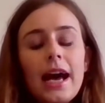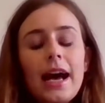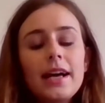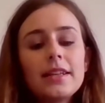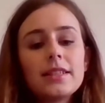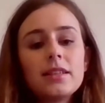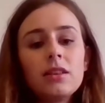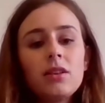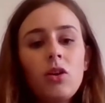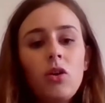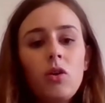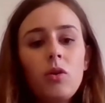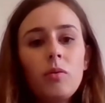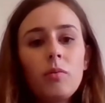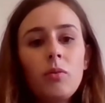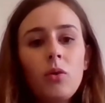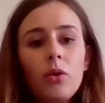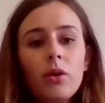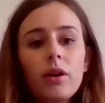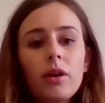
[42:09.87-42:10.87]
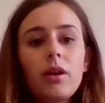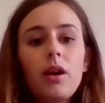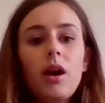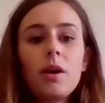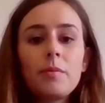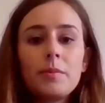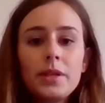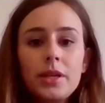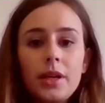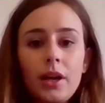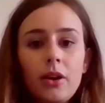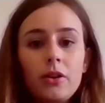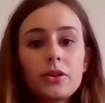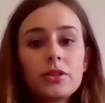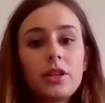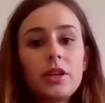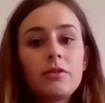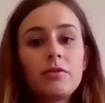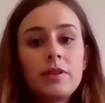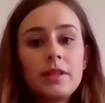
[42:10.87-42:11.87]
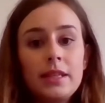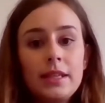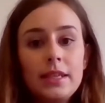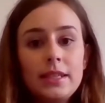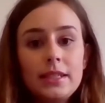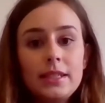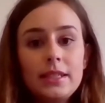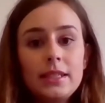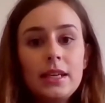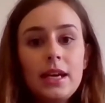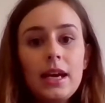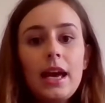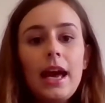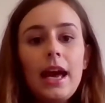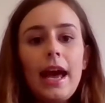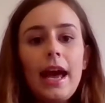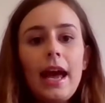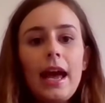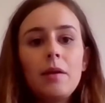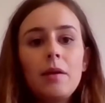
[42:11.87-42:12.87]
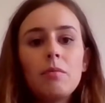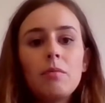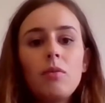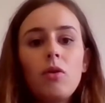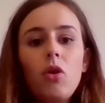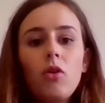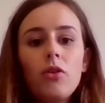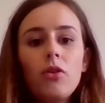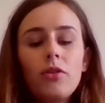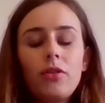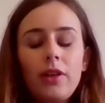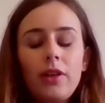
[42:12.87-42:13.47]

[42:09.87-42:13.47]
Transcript: has a lot more carbon dioxide released than